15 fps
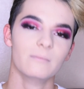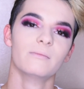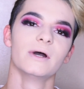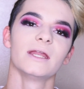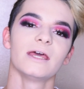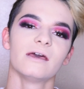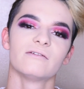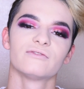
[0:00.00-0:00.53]

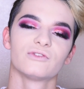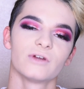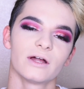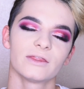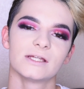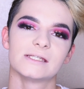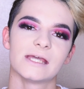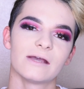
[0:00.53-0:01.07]
But if
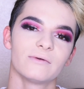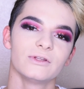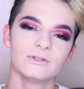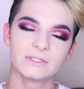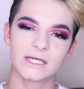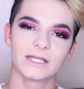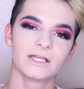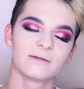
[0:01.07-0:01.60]
throughout the day when
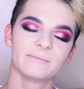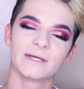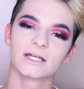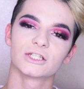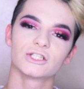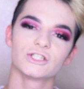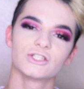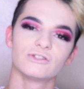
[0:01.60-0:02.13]
you take your
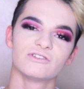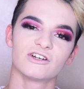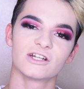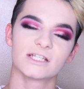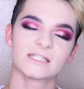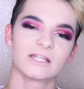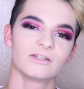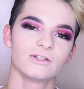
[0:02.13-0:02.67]
pictures you
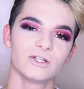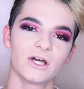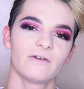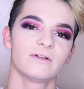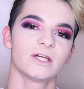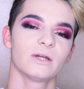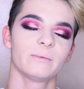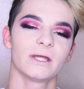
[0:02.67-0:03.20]
notice that you do
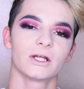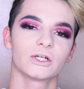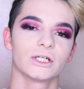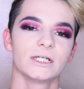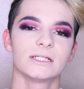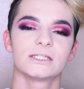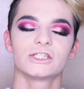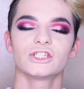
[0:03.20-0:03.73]
have a little bit of
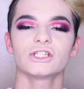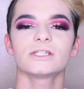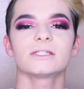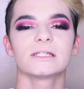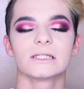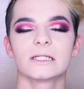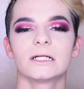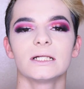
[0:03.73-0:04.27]
crease,
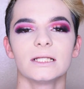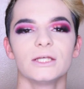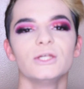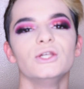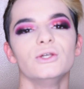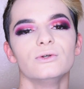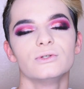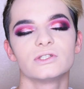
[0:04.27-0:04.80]
just literally
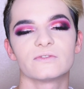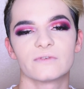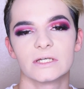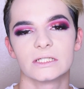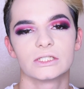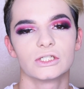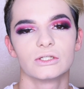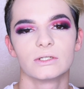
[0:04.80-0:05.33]
use
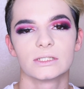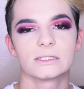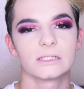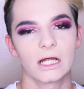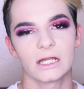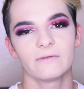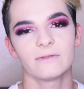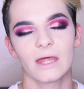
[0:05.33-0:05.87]
Facetune. It's
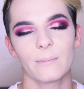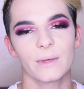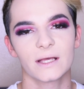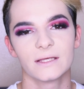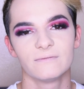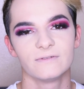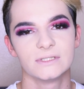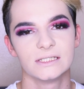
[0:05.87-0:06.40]
not even that
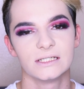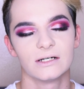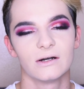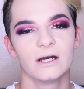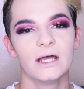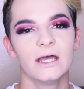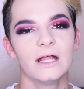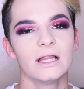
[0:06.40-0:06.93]
big of a
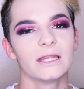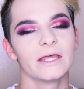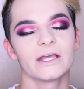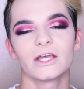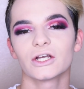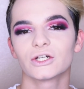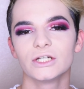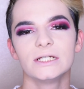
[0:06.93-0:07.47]
deal.
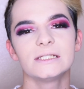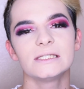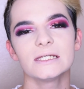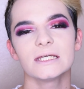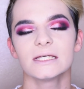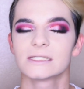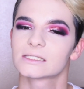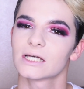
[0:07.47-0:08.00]
Like,
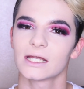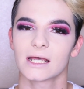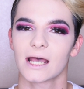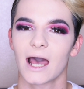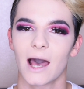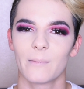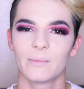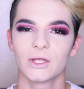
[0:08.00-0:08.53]
creasing is gonna
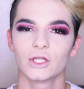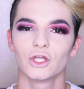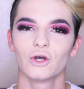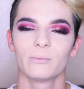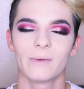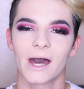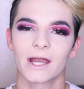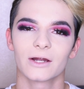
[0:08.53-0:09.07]
happen
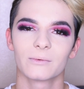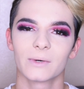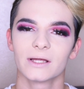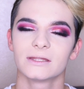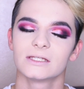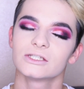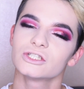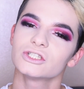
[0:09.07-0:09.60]
no matter
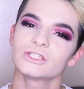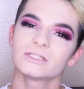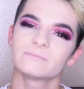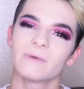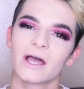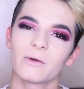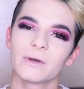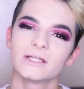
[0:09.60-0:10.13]
what. This is
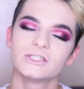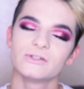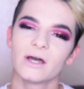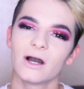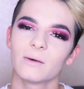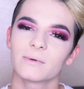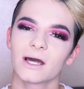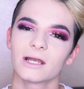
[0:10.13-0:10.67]
just my way to
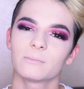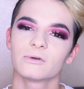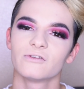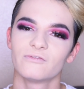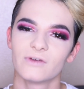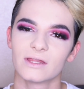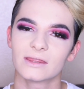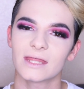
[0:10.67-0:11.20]
help kind of
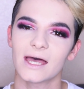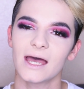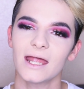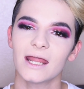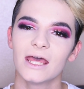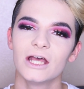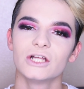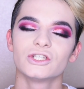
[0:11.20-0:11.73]
prevent
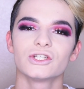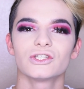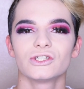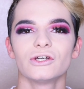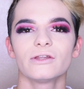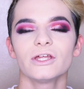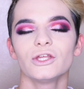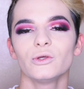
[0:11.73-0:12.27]
that. Just
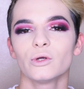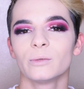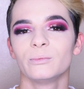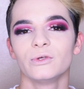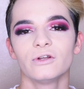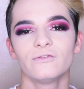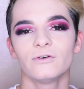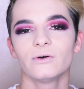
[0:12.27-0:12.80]
know that you are
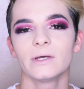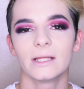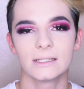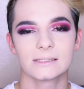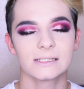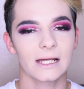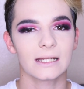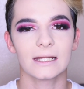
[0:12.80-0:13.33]
beautiful
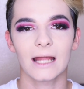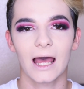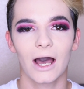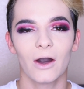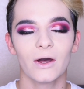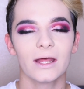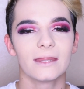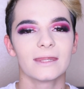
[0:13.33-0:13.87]
inside and
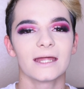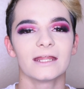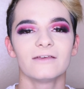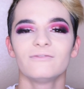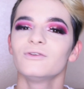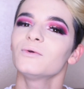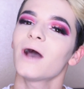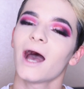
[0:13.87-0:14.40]
out, and that
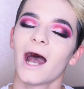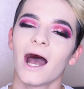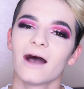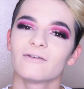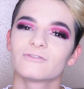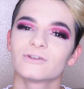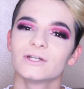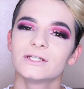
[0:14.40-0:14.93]
if you
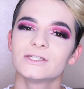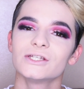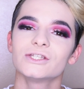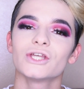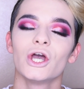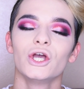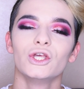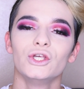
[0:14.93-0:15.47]
have
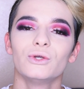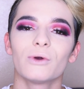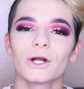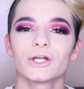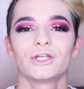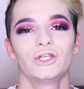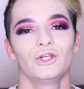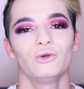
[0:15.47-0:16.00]
creases, you
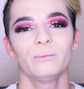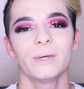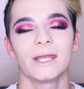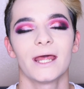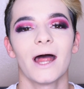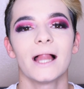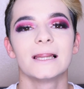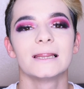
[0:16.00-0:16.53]
are human.